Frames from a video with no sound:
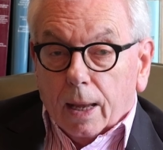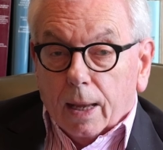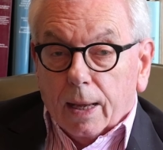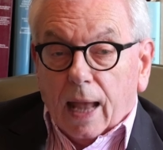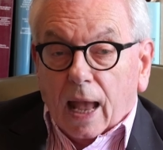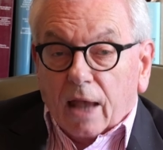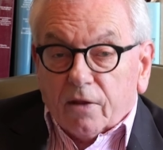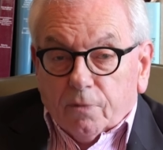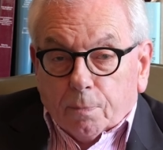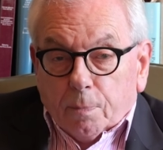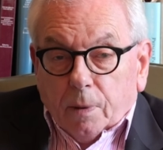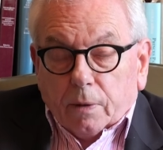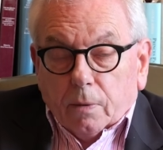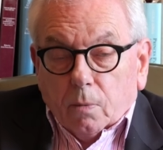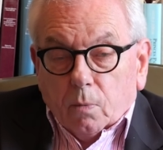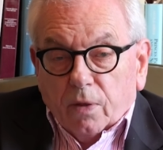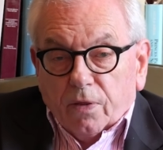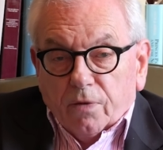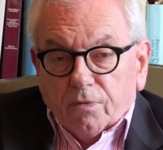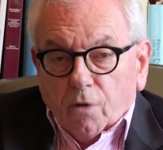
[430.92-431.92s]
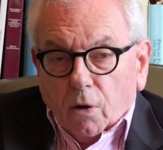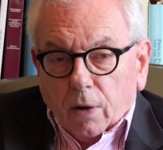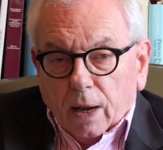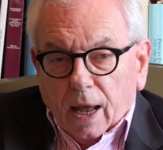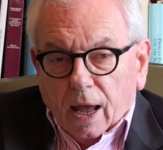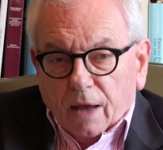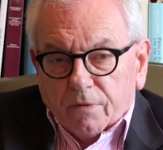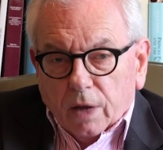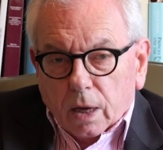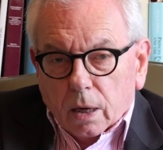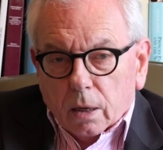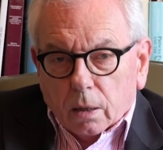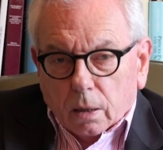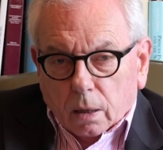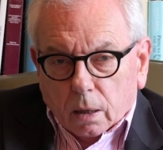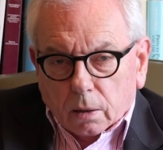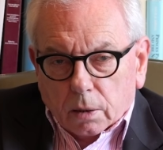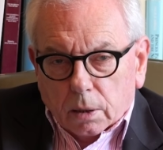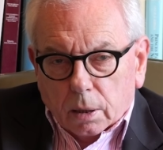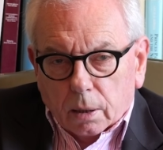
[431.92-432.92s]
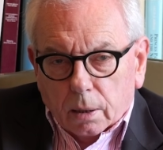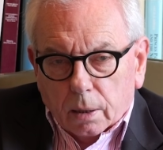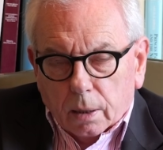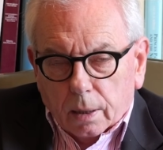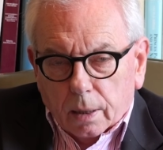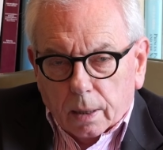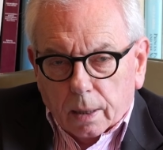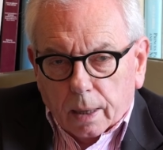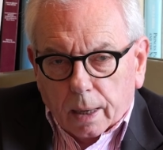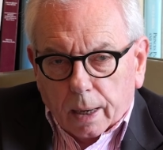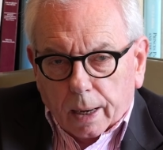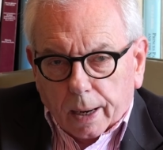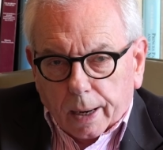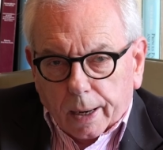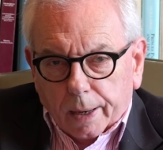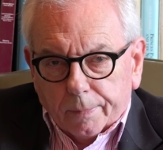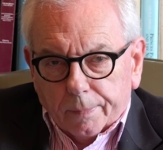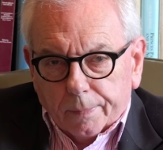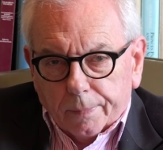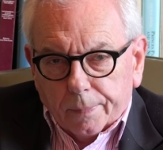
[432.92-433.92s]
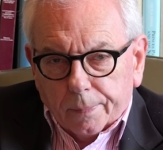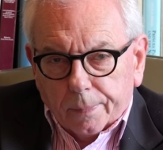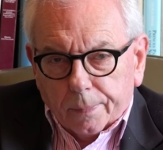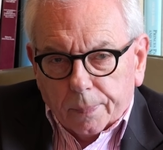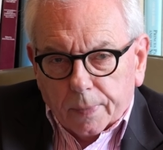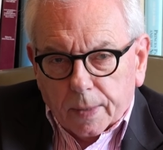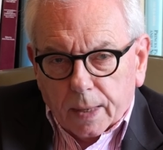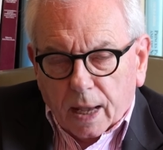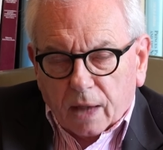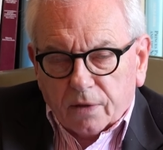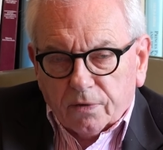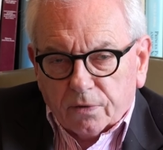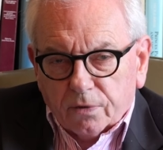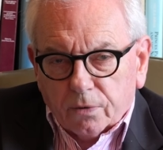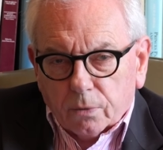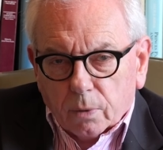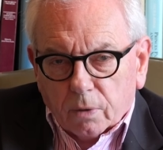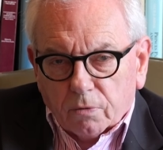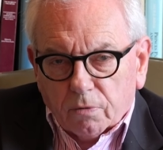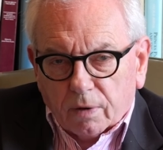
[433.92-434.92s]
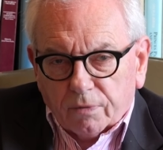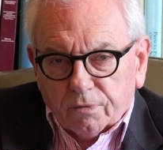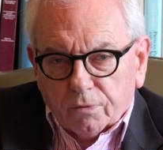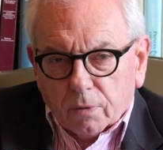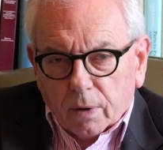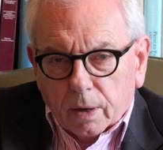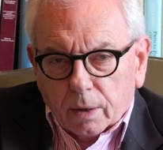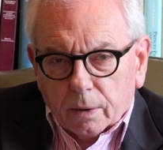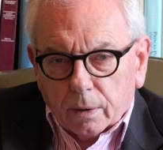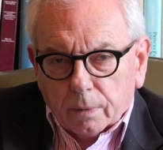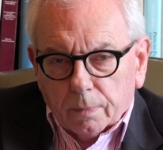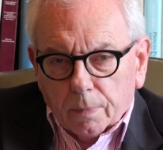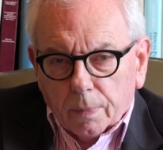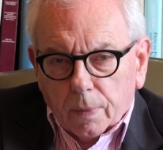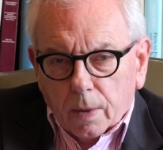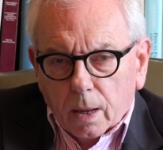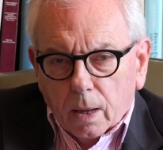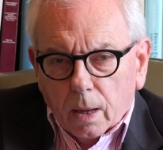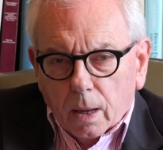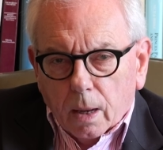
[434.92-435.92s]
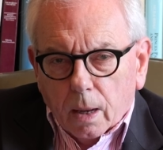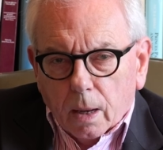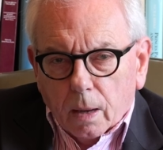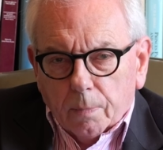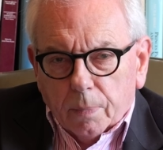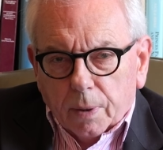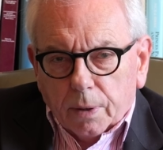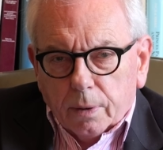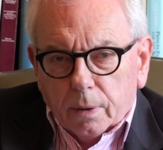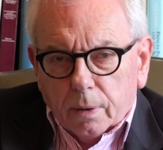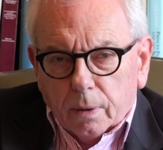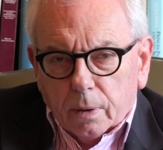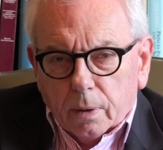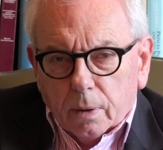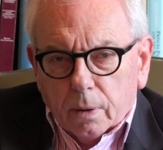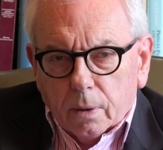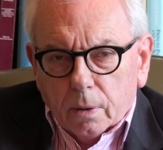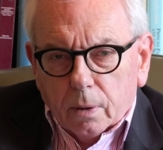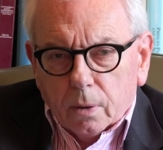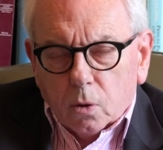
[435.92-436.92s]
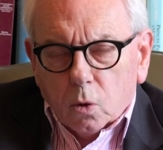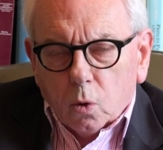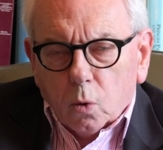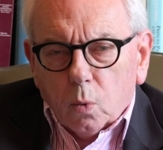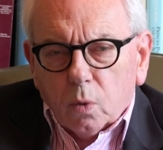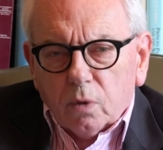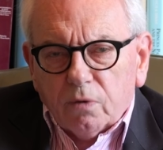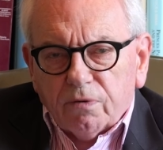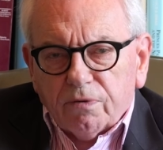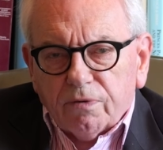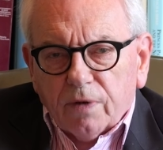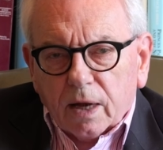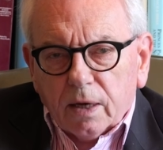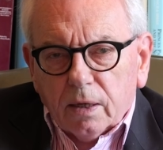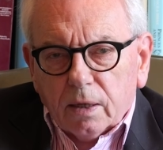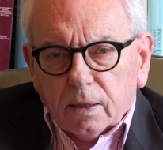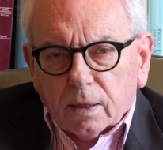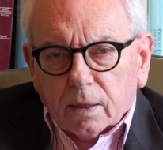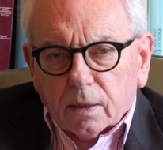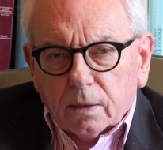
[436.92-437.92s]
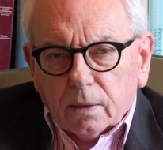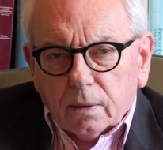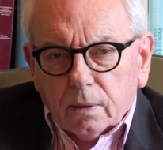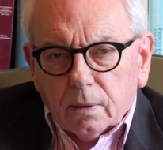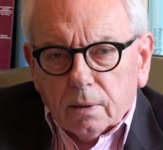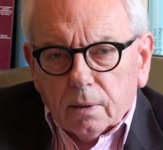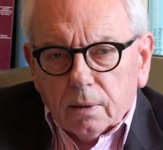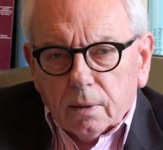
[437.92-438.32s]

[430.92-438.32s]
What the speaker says: yes, but with a very heavy heart, yes to a referendum. But who would fight it?